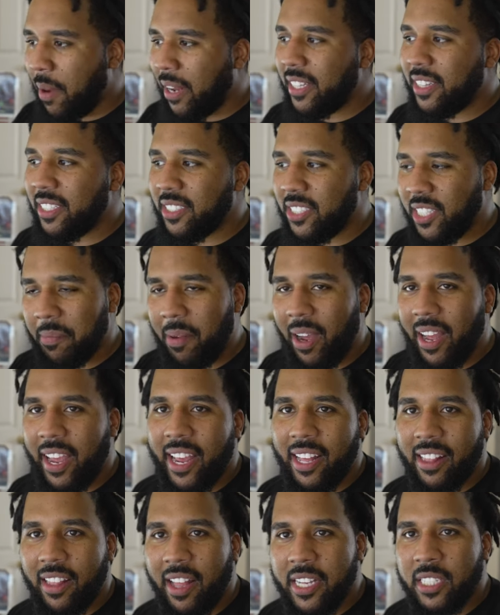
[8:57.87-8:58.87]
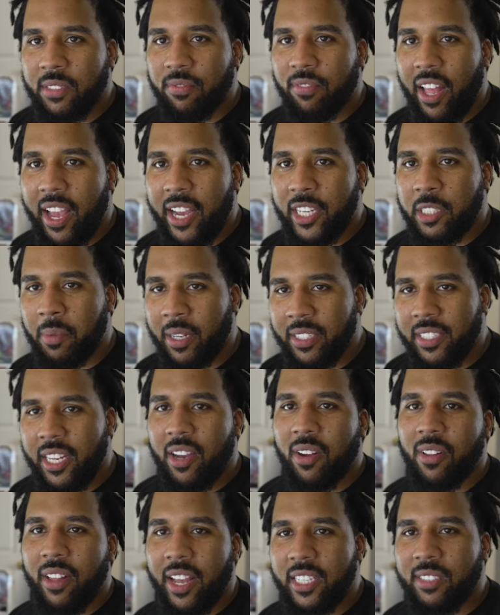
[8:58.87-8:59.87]
I need to see my headlights flash, my
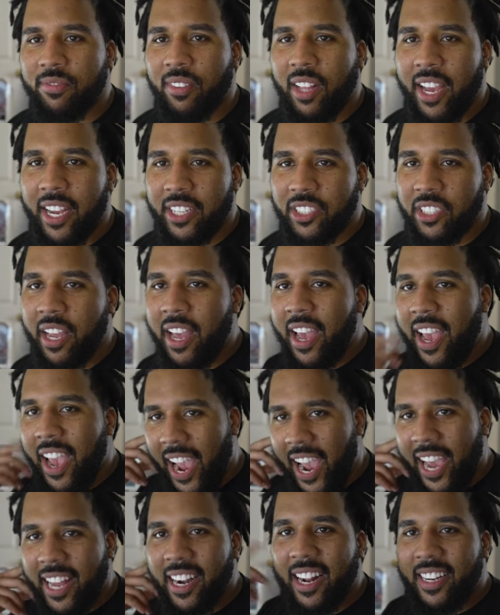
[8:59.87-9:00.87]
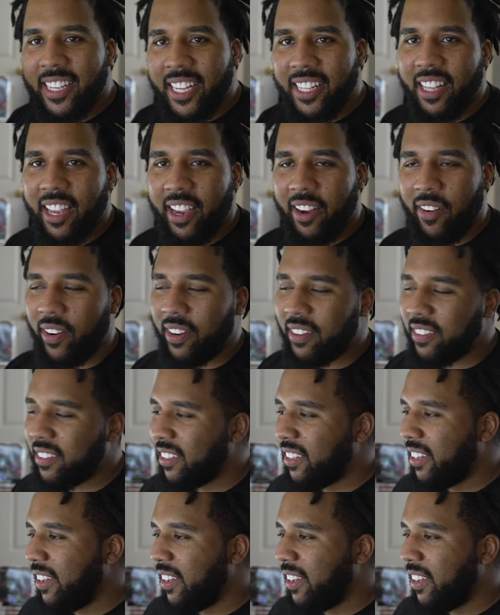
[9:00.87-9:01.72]
tail lights flash, and I need to hear it.